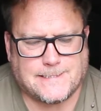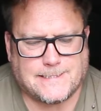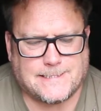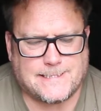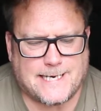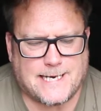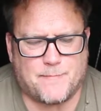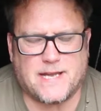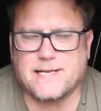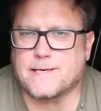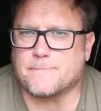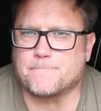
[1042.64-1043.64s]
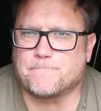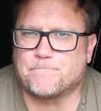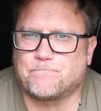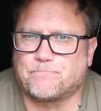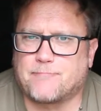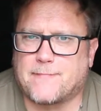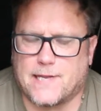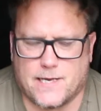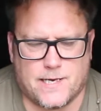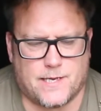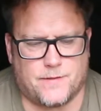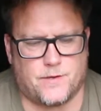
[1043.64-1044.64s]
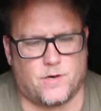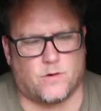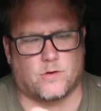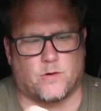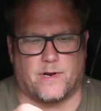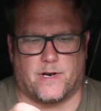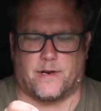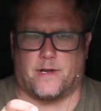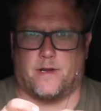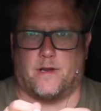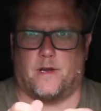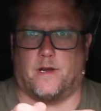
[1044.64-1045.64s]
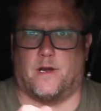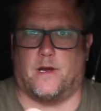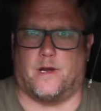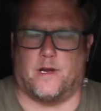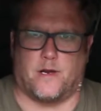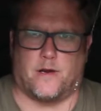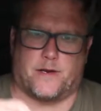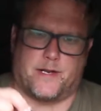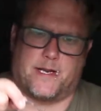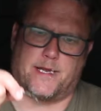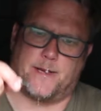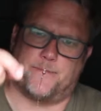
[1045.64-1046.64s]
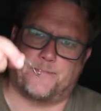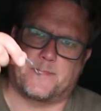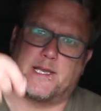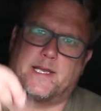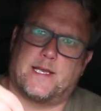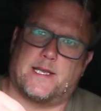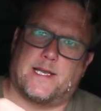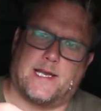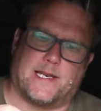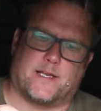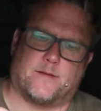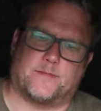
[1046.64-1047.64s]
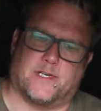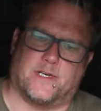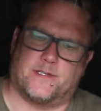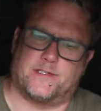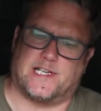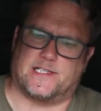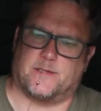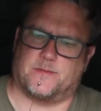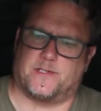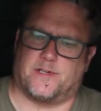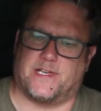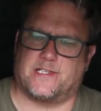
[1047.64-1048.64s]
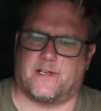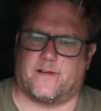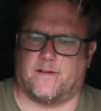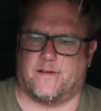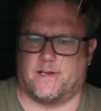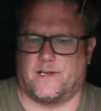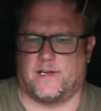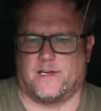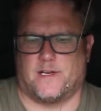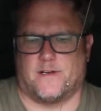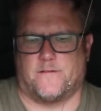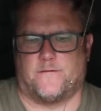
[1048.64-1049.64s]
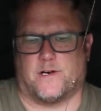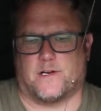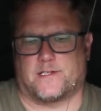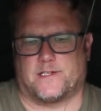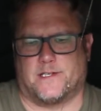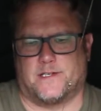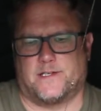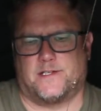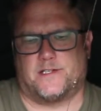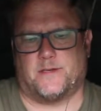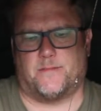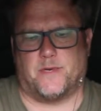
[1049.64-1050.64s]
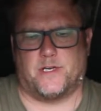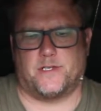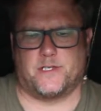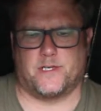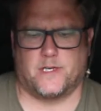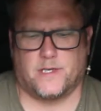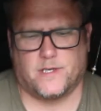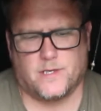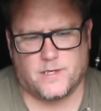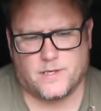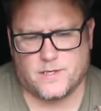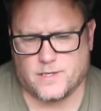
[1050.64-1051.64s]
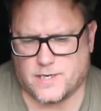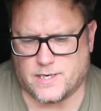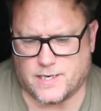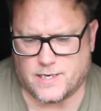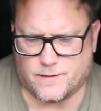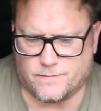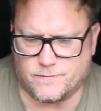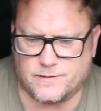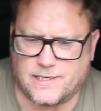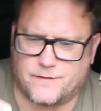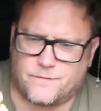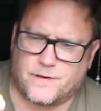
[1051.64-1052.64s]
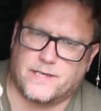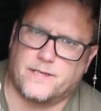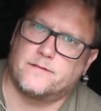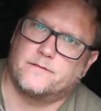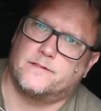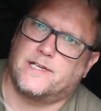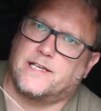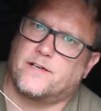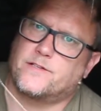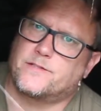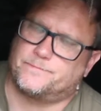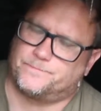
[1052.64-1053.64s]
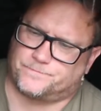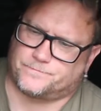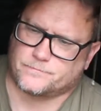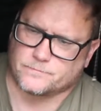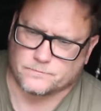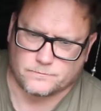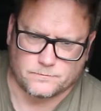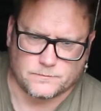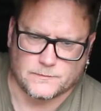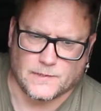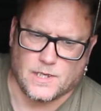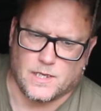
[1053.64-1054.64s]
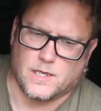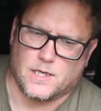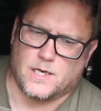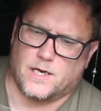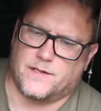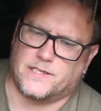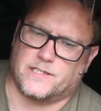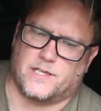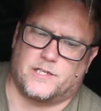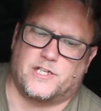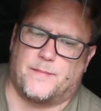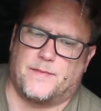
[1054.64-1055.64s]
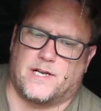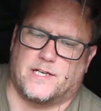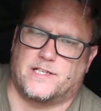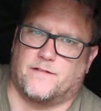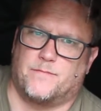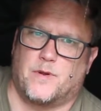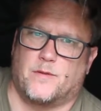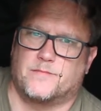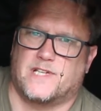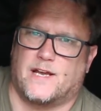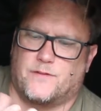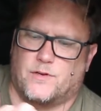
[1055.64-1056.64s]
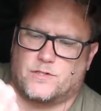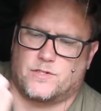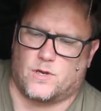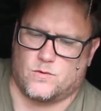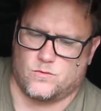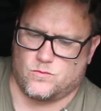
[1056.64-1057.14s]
Stinky Pink, and they're all going on a helicopter setup. So these are the Fox Submerge lead-free leaders, and these are the Gemini stiff booms that I've used to